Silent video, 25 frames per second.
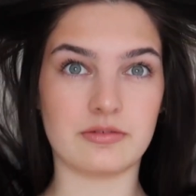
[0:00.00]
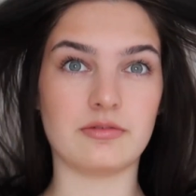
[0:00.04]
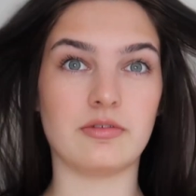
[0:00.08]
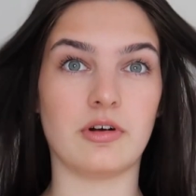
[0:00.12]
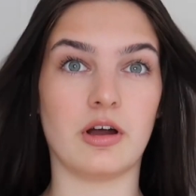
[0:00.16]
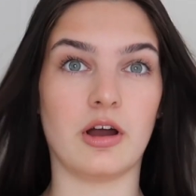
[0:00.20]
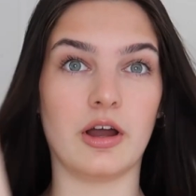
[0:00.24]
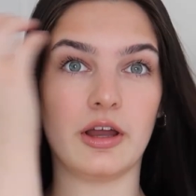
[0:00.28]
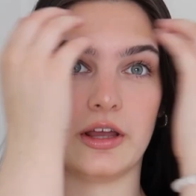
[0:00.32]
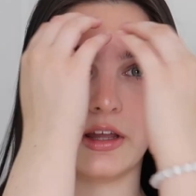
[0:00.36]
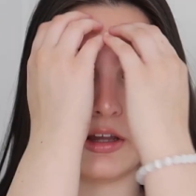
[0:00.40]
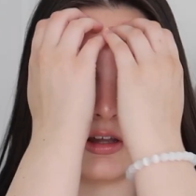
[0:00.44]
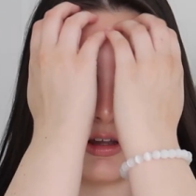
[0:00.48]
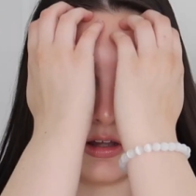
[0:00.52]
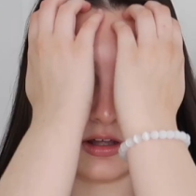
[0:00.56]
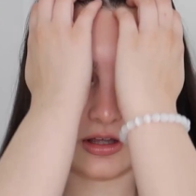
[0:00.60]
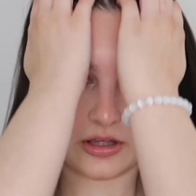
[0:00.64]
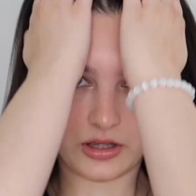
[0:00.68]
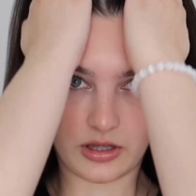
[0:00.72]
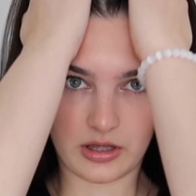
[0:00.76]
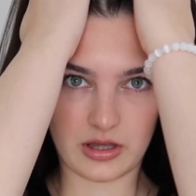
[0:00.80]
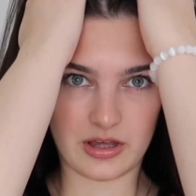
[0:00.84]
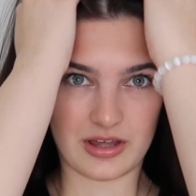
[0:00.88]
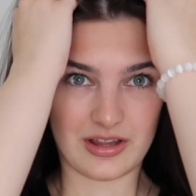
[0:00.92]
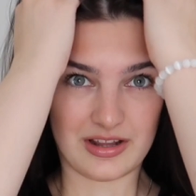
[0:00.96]
Right,
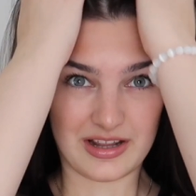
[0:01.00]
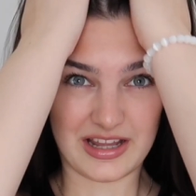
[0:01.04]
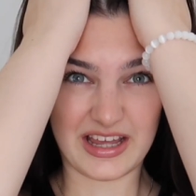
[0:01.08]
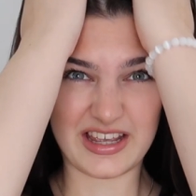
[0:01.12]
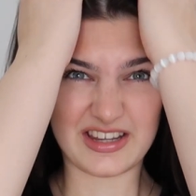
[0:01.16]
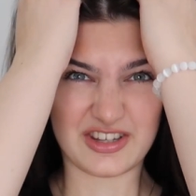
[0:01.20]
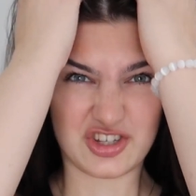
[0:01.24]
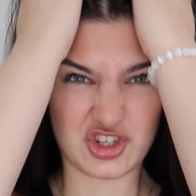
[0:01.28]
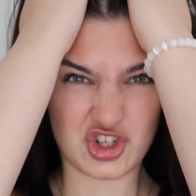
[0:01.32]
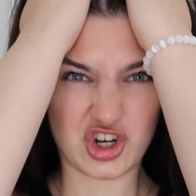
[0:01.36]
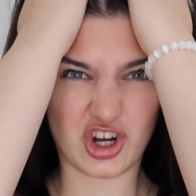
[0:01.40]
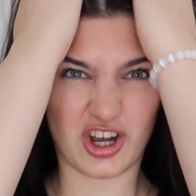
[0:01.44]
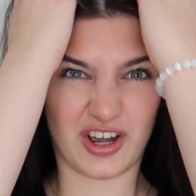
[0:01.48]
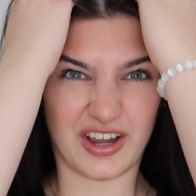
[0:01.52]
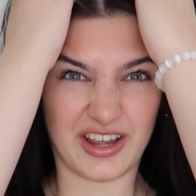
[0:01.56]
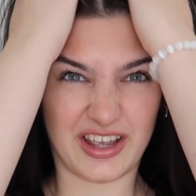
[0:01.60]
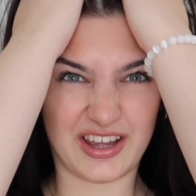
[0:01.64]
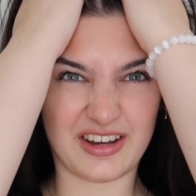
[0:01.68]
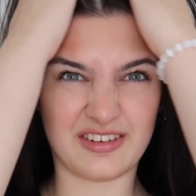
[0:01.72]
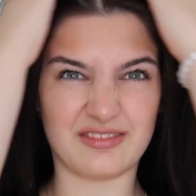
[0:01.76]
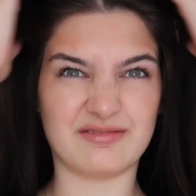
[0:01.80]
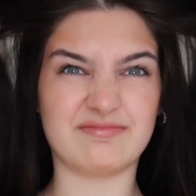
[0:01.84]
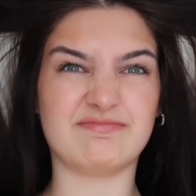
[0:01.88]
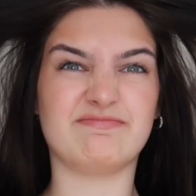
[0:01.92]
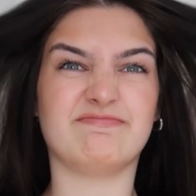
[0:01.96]
let's try
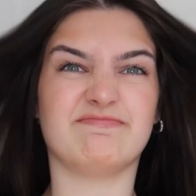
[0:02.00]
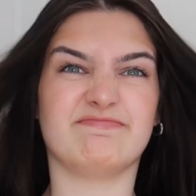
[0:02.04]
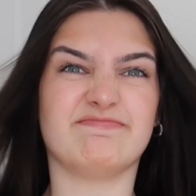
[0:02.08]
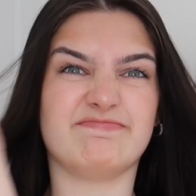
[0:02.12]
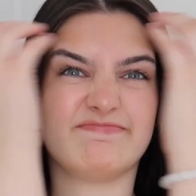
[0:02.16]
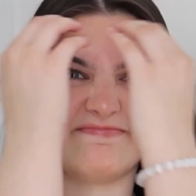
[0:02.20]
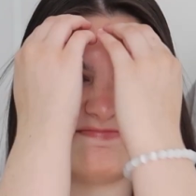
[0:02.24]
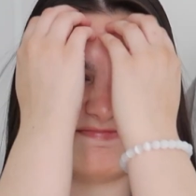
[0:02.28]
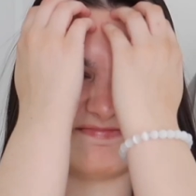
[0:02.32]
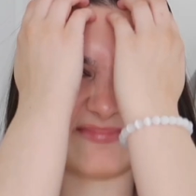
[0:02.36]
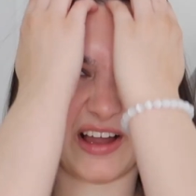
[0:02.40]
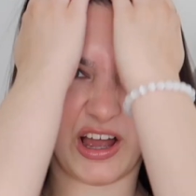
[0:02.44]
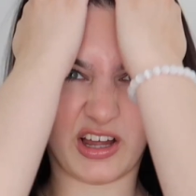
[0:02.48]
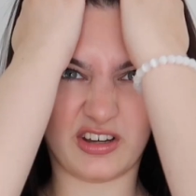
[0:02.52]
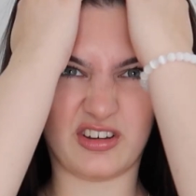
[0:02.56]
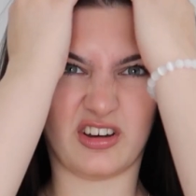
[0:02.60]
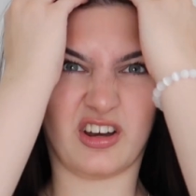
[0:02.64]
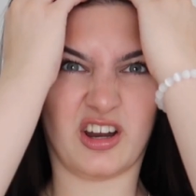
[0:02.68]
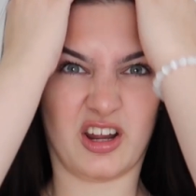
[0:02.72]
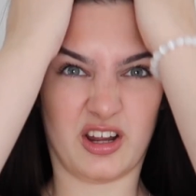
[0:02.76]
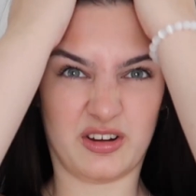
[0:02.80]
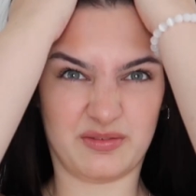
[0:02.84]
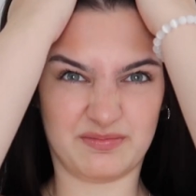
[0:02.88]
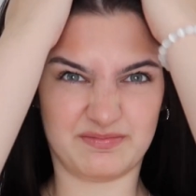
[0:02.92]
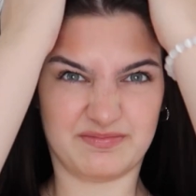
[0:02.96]
and, I
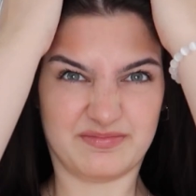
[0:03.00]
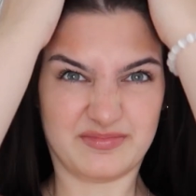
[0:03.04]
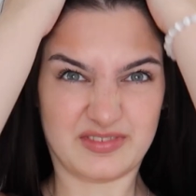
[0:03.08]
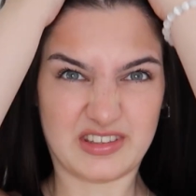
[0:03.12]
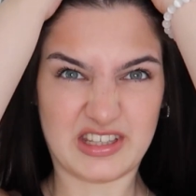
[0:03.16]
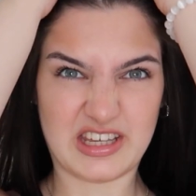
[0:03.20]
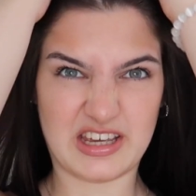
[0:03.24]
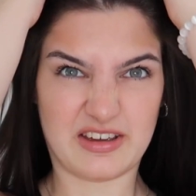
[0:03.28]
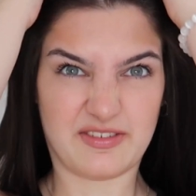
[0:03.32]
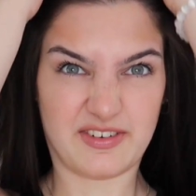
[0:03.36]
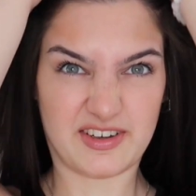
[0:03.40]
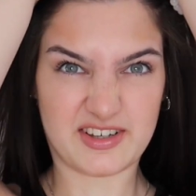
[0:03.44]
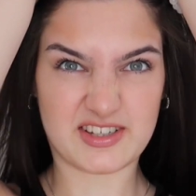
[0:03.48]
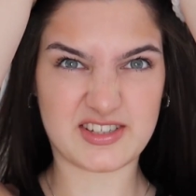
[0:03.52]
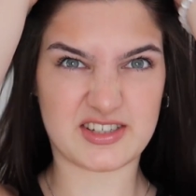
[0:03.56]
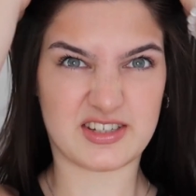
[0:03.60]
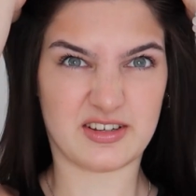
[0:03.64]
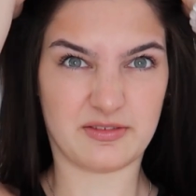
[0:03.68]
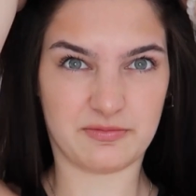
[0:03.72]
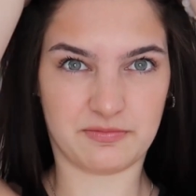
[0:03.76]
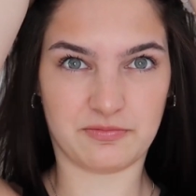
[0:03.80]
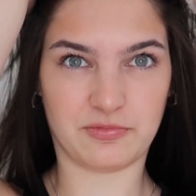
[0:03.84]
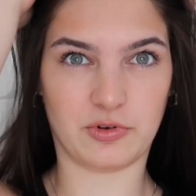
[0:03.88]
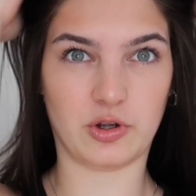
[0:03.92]
don't know, give us some